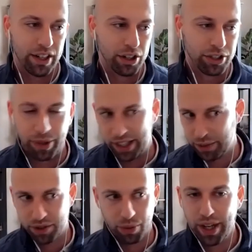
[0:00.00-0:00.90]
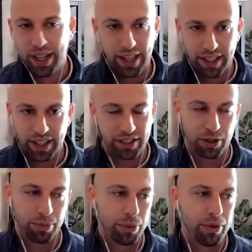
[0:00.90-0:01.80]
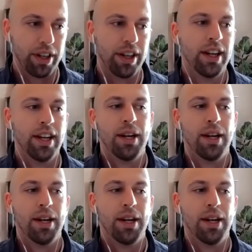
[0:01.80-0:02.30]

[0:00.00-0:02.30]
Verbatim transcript: And ultimately, it was a win at a certain point.